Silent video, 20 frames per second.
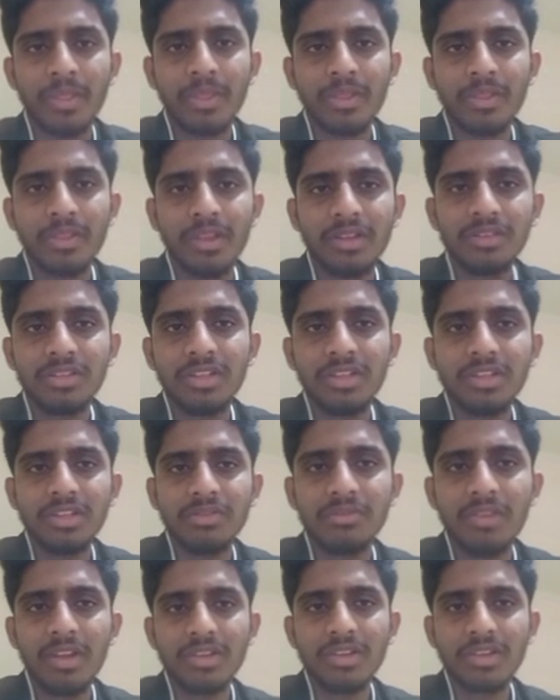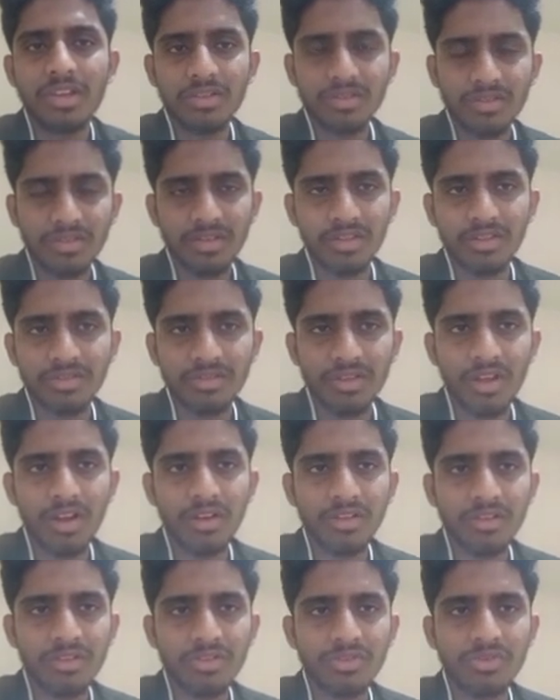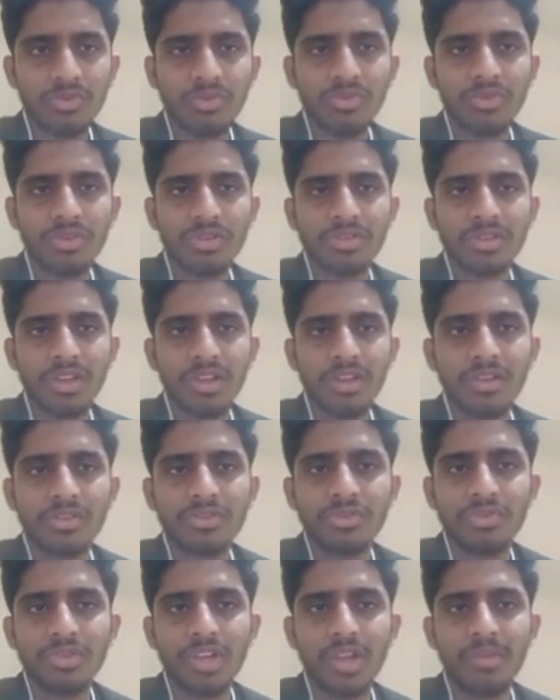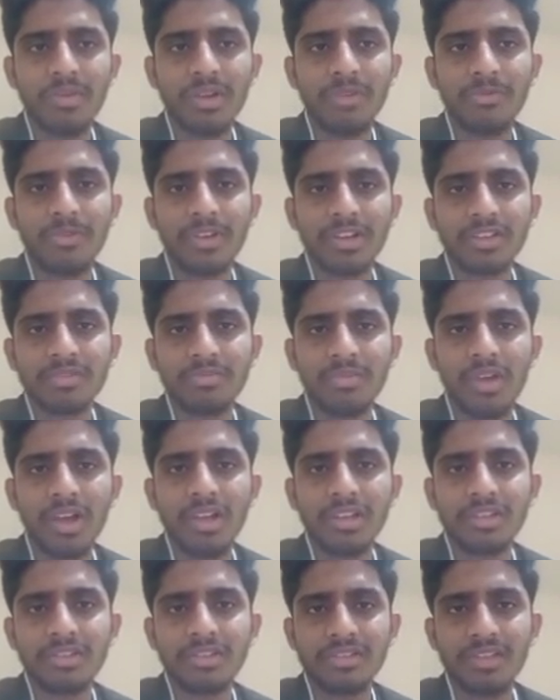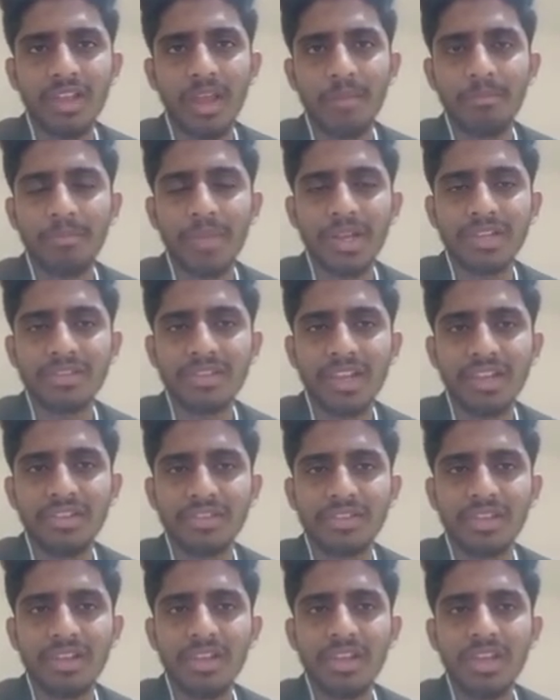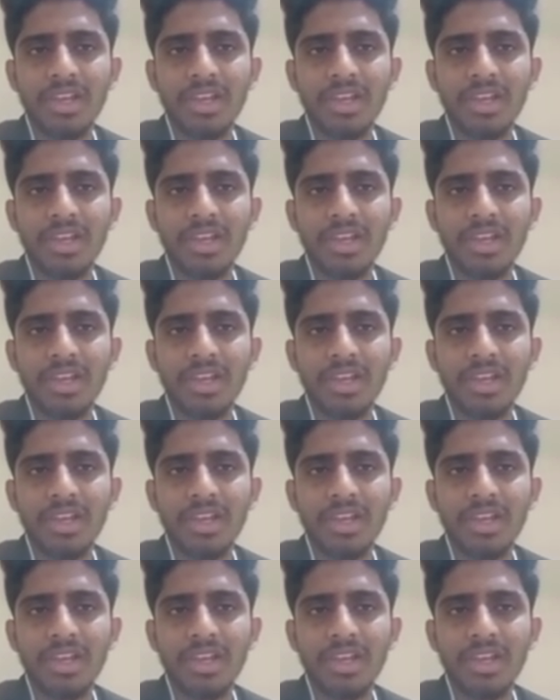The chi-square test is not suitable for small sample size,